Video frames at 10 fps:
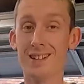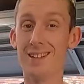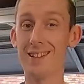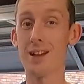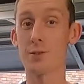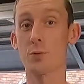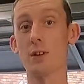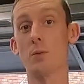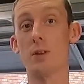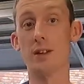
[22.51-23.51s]
Now last
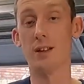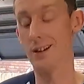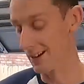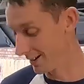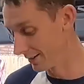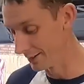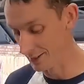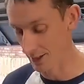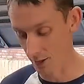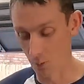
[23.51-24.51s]
week we did a
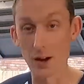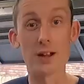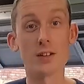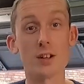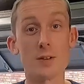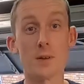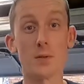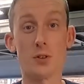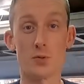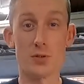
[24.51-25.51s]
DIY
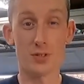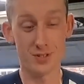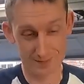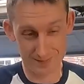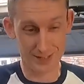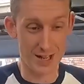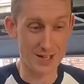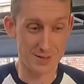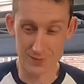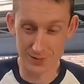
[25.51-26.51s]
alignment, which was
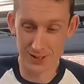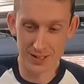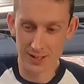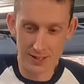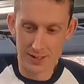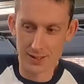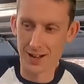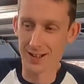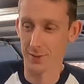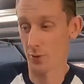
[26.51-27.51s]
kind of
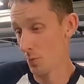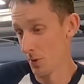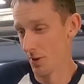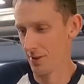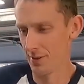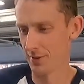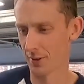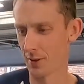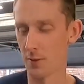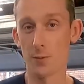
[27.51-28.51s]
not super
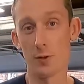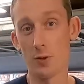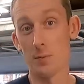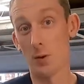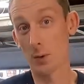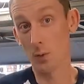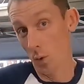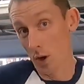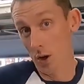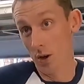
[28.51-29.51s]
successful, but we
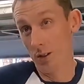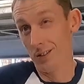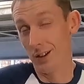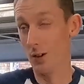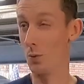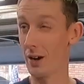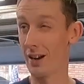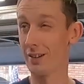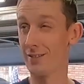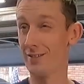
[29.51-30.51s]
were, in a
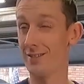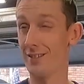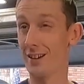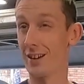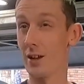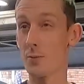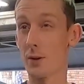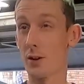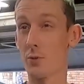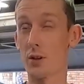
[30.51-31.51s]
way, I guess,
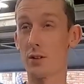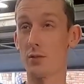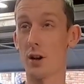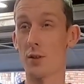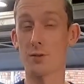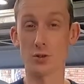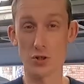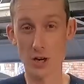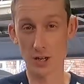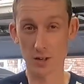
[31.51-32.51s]
because we lost the
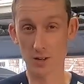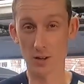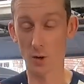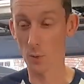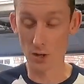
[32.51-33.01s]
shake in our